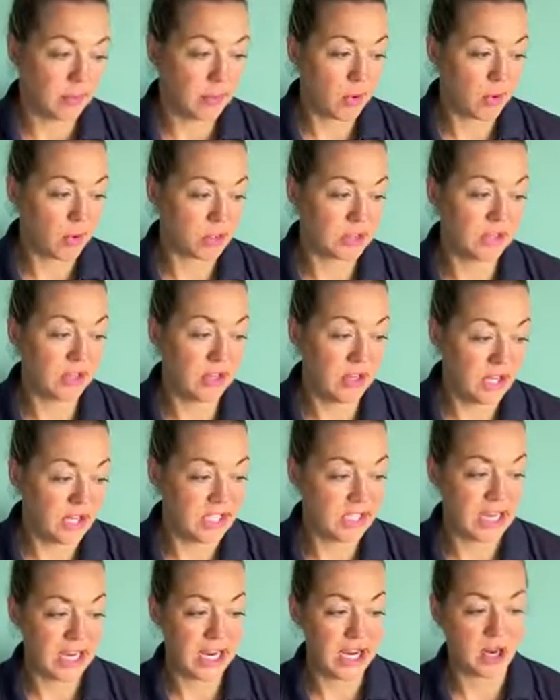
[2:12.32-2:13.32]

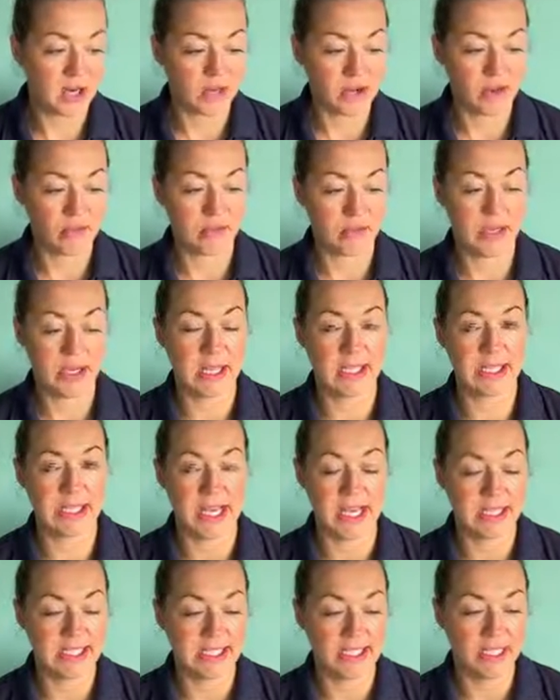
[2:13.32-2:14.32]
poxviridae are covered by the
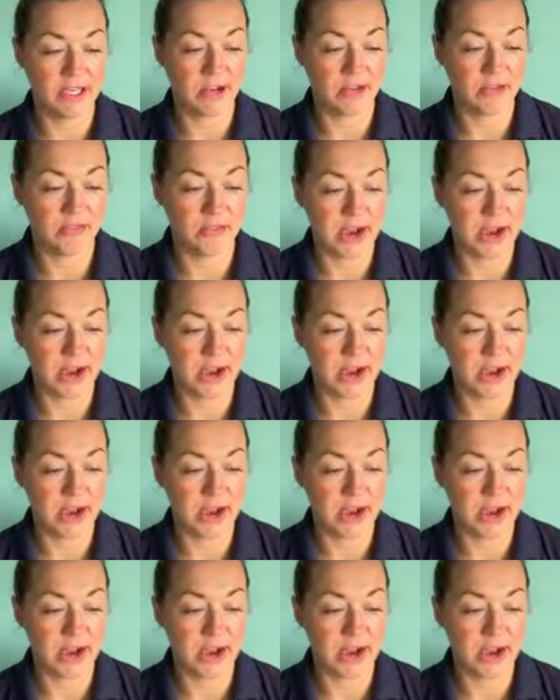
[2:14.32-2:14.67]
testing of